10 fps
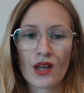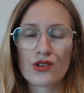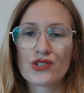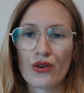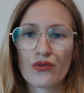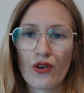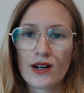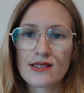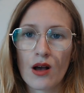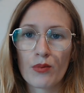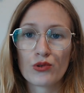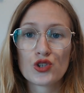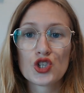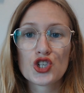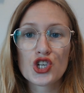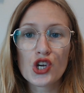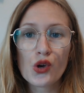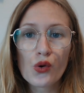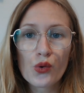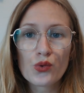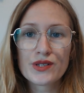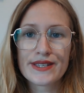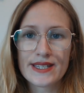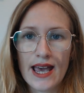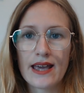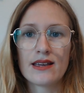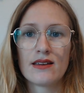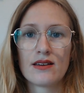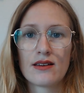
So for example, Tuesday,